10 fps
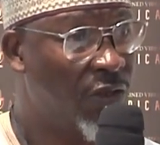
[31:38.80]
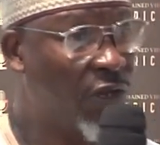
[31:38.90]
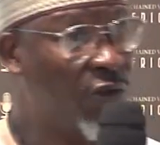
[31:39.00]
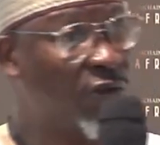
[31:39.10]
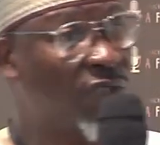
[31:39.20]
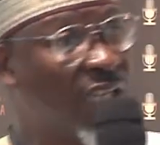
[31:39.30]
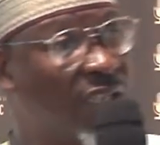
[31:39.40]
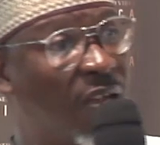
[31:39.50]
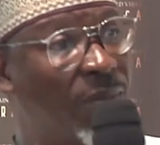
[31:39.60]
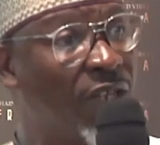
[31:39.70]
So you
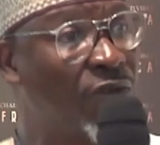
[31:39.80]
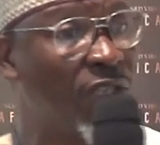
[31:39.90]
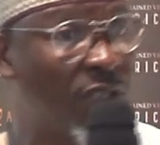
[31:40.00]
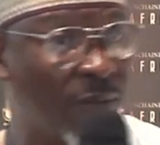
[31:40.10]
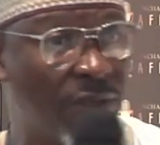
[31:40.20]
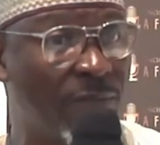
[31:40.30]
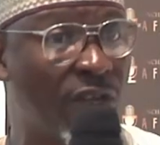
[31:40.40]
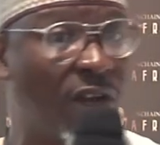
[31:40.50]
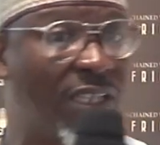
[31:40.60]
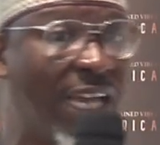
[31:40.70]
see something doing
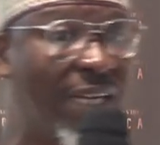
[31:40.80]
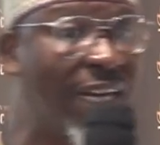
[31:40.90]
something because he